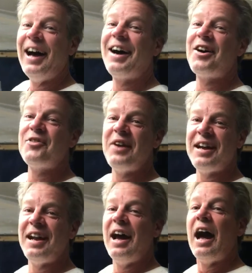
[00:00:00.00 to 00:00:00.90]
Oh
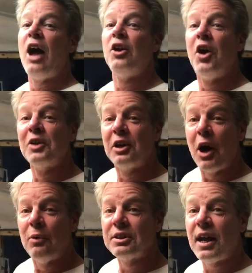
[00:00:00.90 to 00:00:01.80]
man, how long
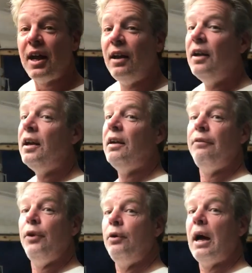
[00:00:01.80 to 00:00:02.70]
ago was that? If
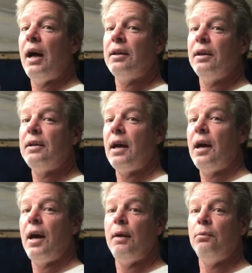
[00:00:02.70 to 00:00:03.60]
you got the
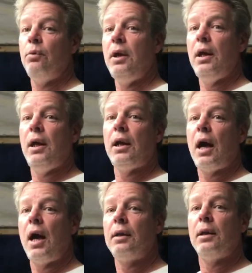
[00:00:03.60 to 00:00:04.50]
time, we
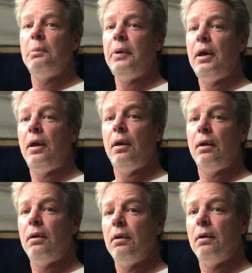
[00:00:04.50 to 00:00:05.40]
got the beer.
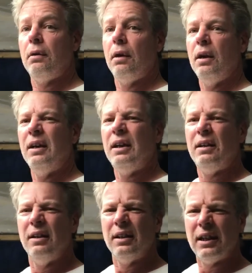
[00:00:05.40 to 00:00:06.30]

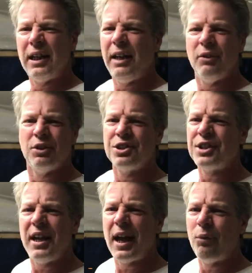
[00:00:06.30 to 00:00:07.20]
I ain't even going to
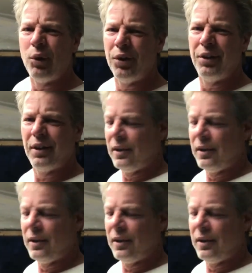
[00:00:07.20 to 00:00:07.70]
say that word.